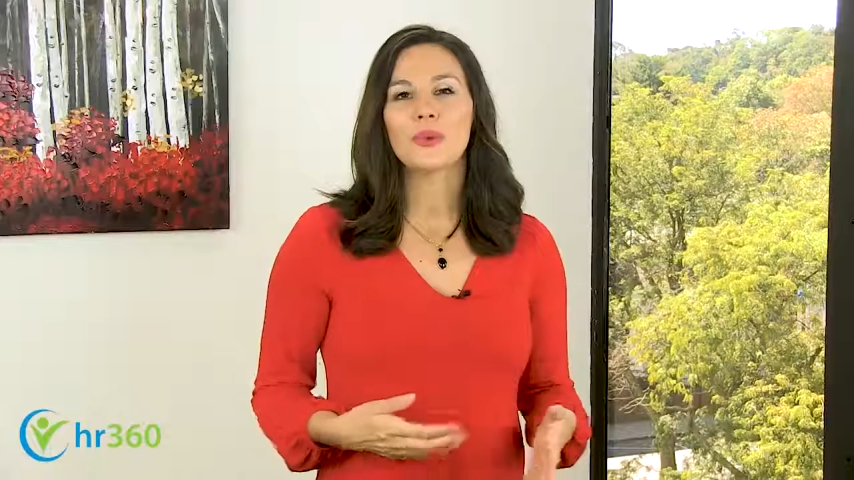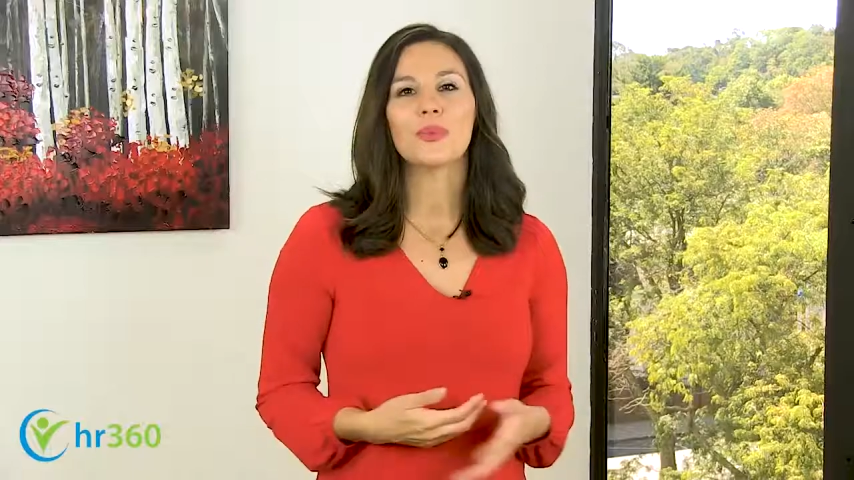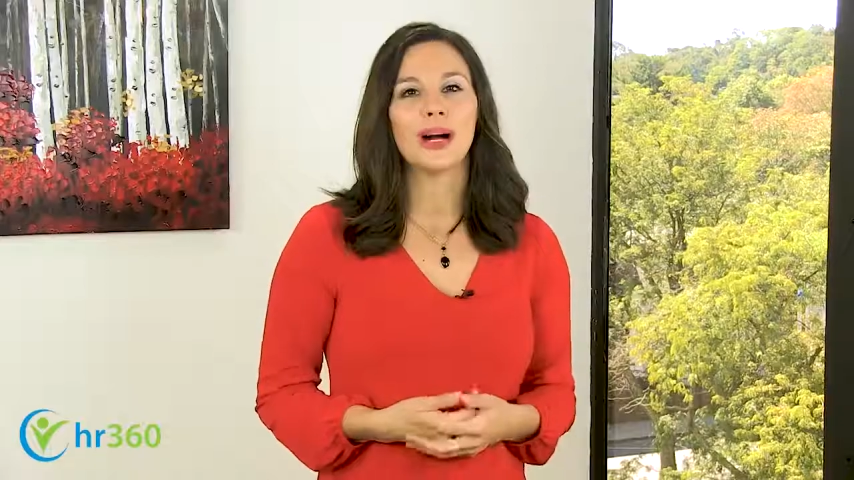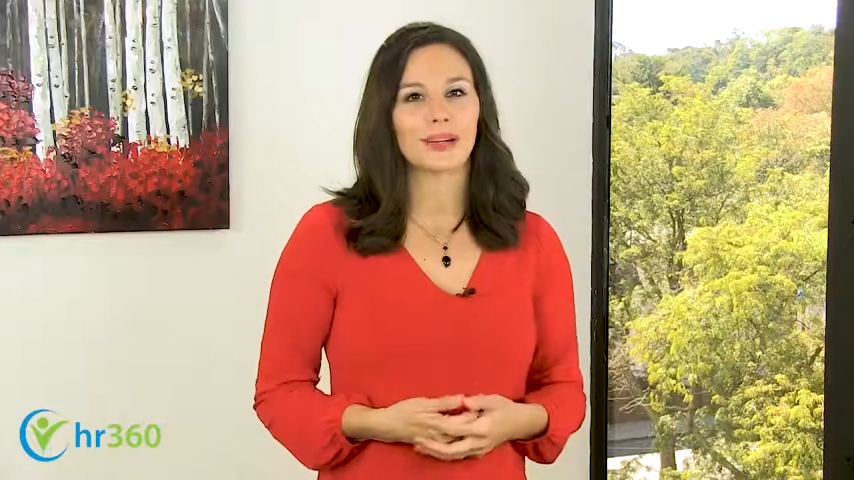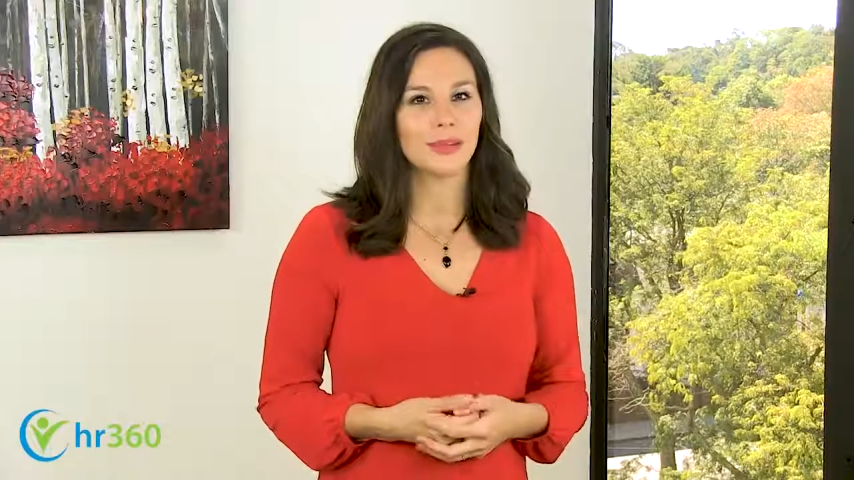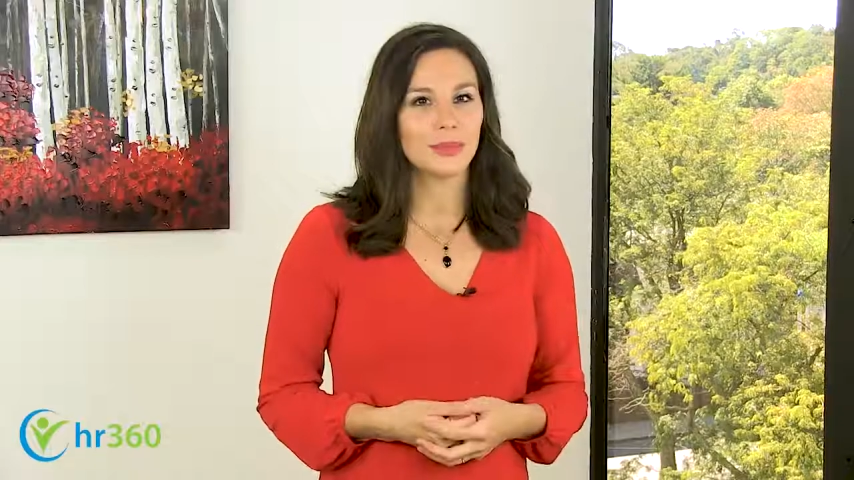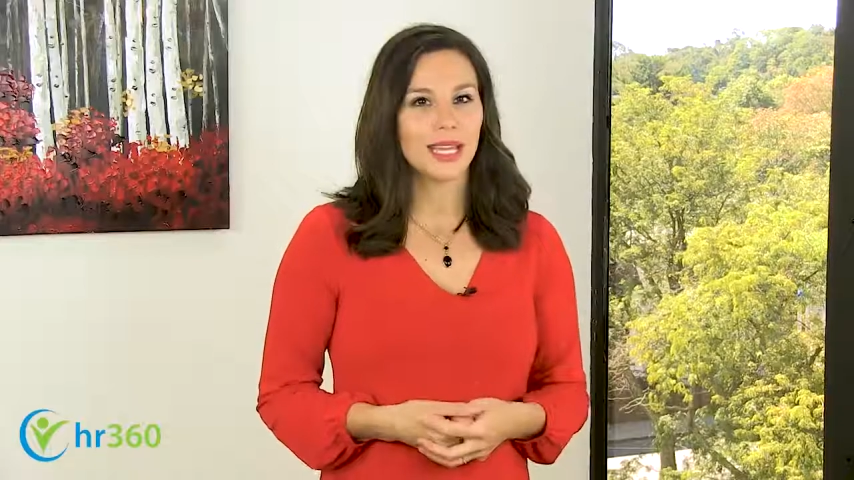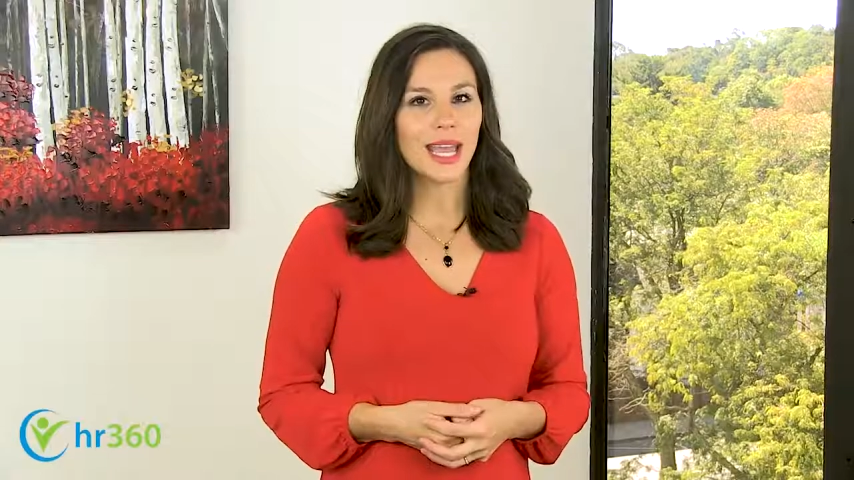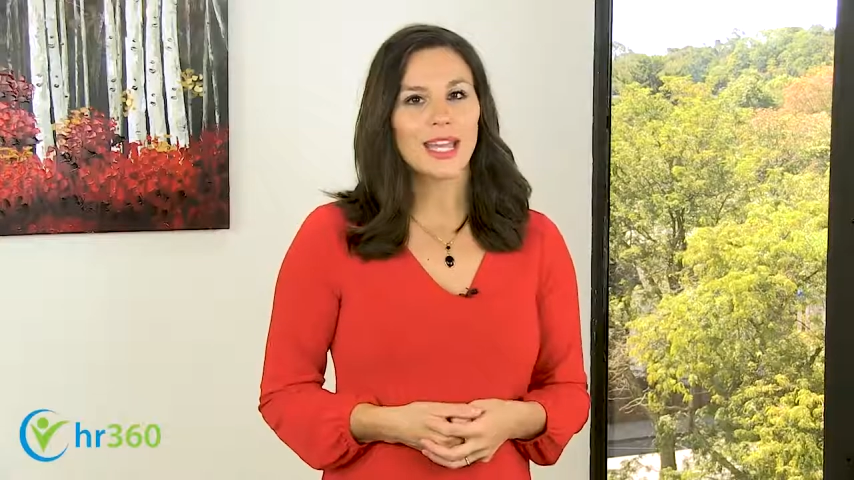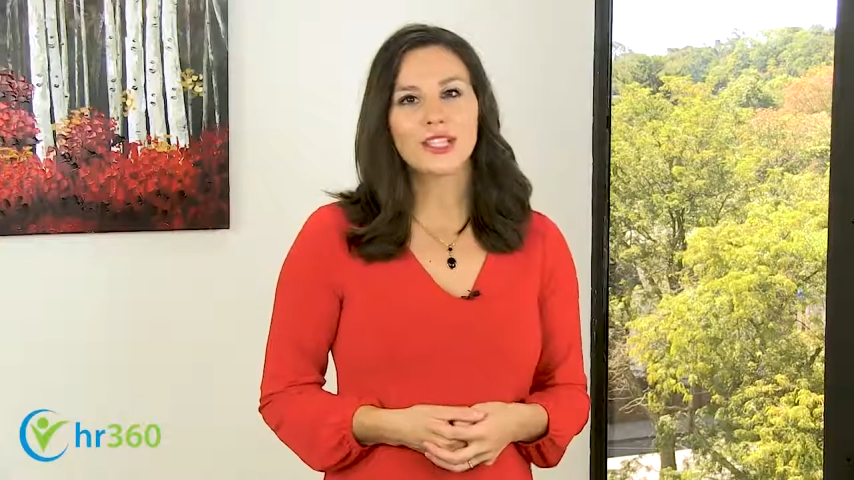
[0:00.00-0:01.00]
and welcome to
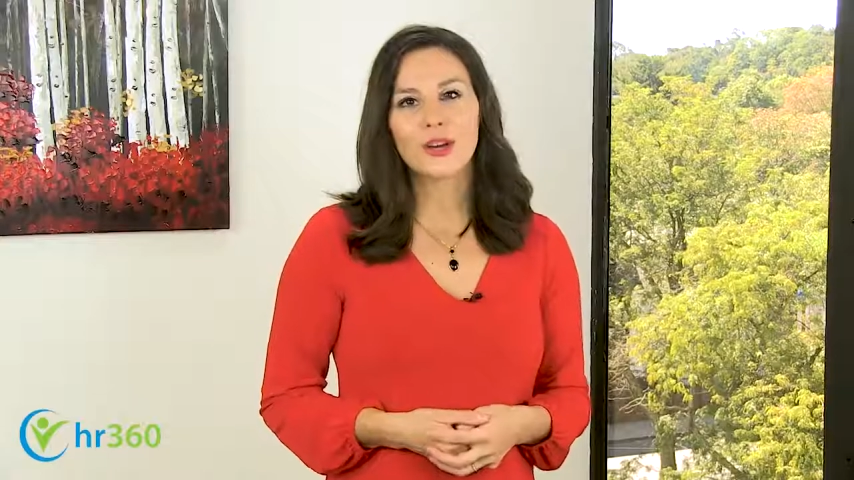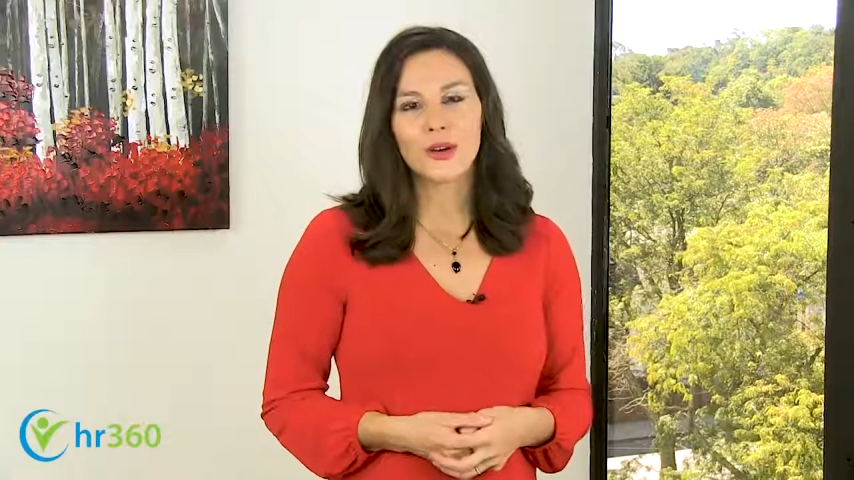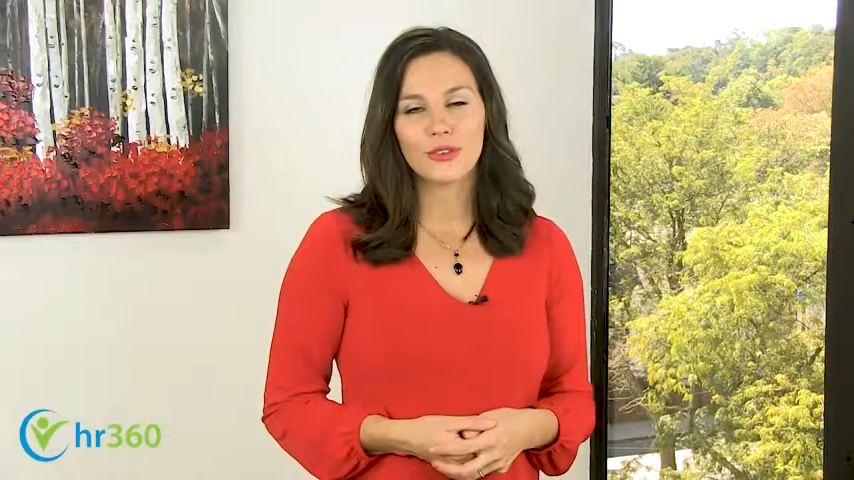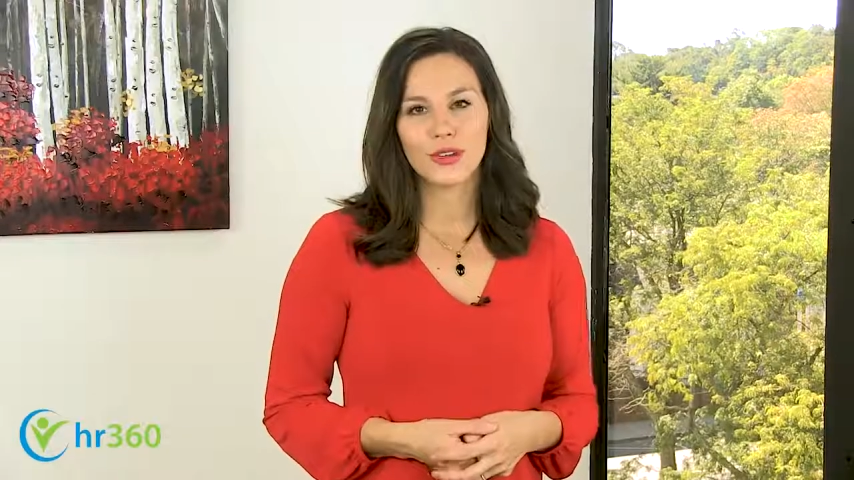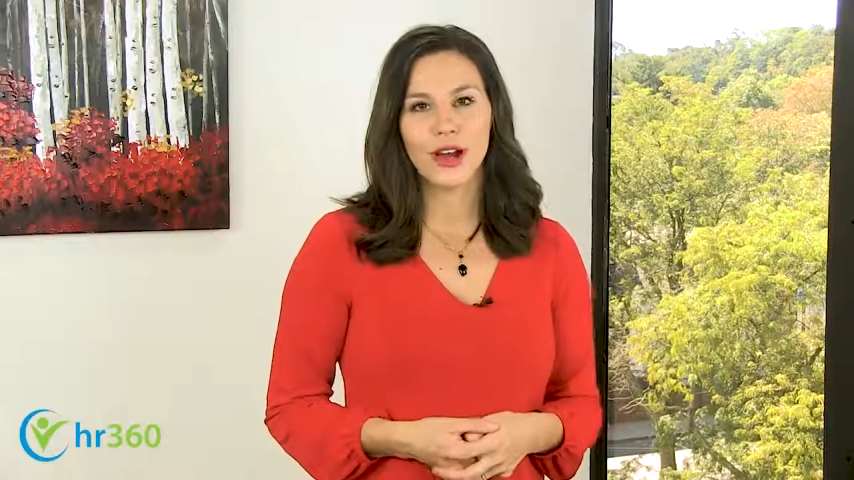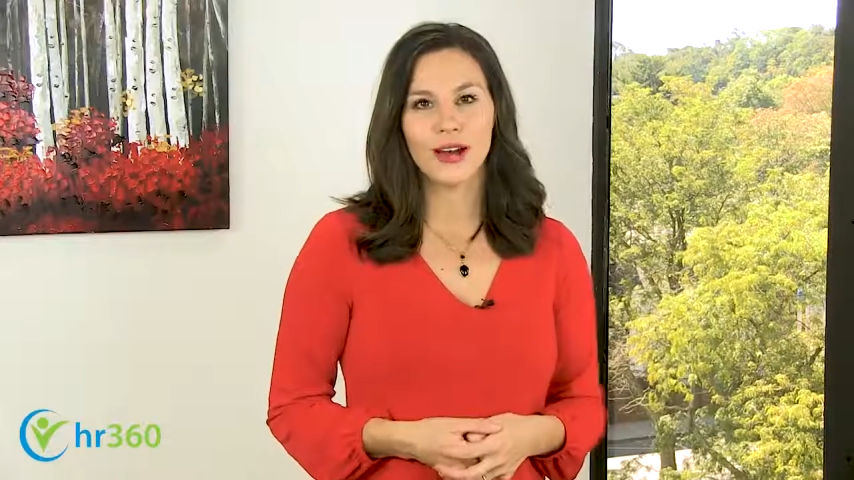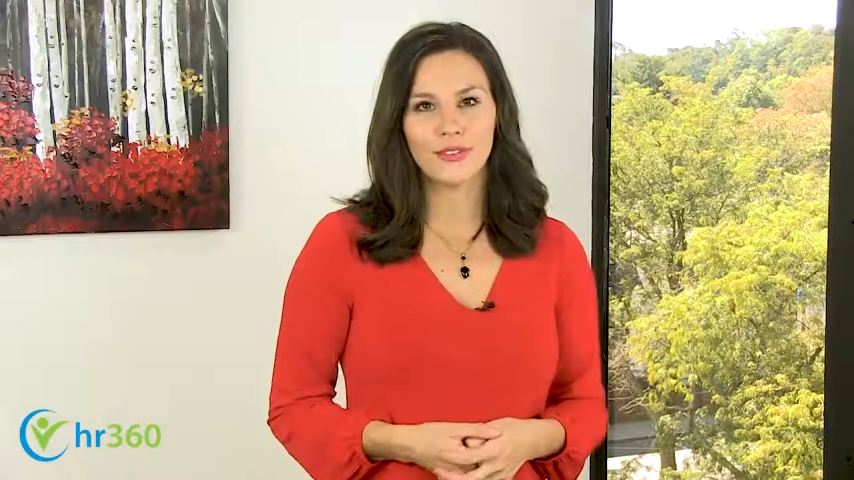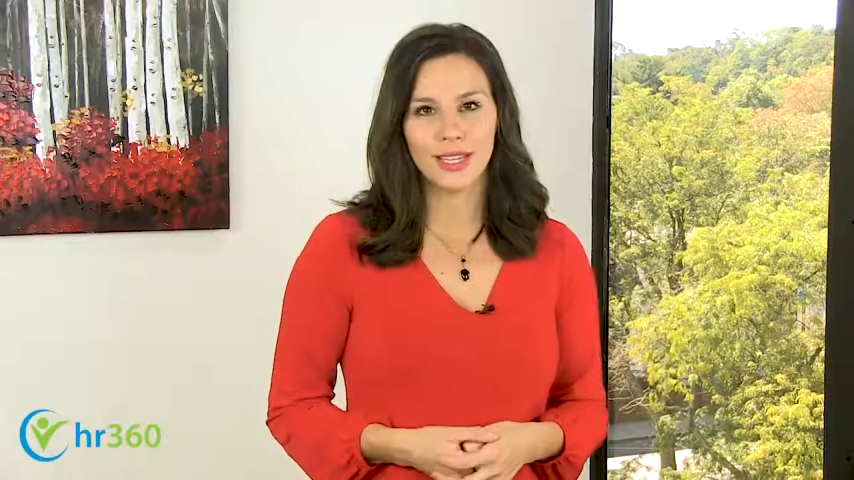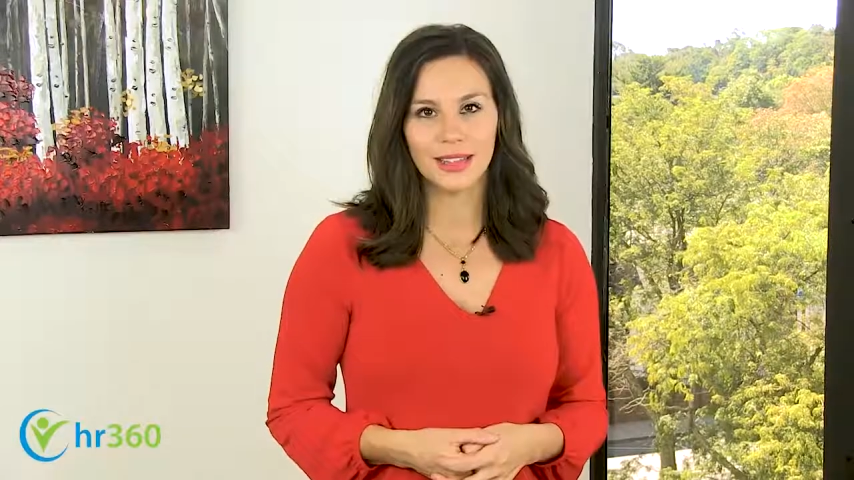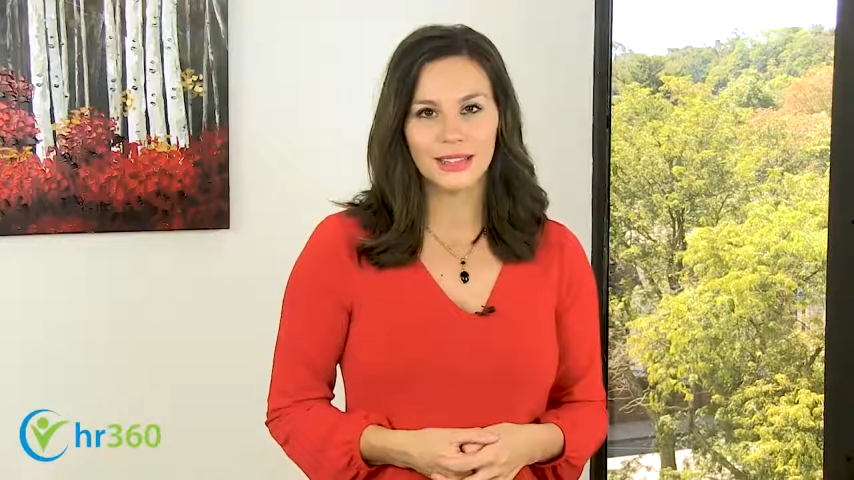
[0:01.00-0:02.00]
HR Over
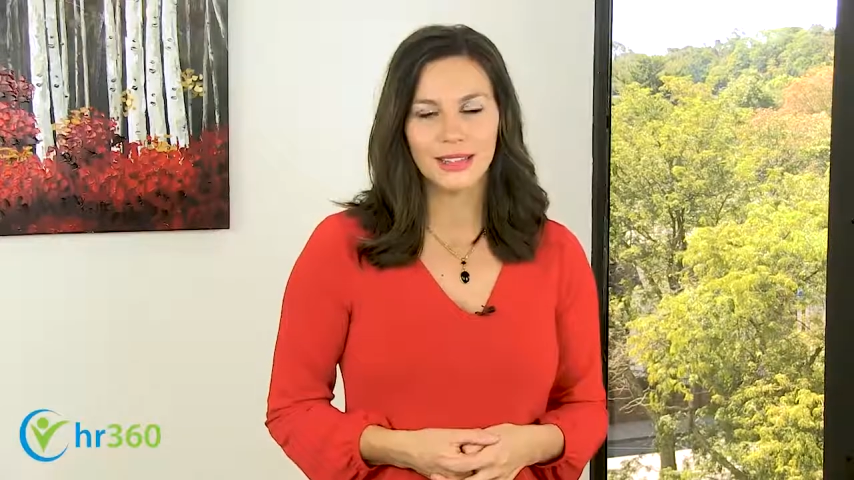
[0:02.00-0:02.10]
Coffee.